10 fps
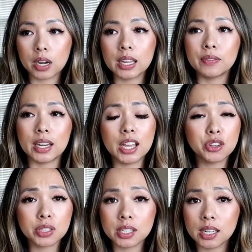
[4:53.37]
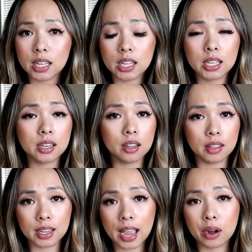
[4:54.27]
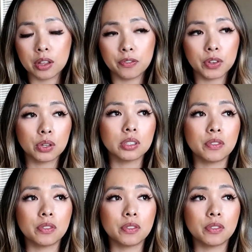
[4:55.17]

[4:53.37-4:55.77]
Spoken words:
are even interested in the accounting field,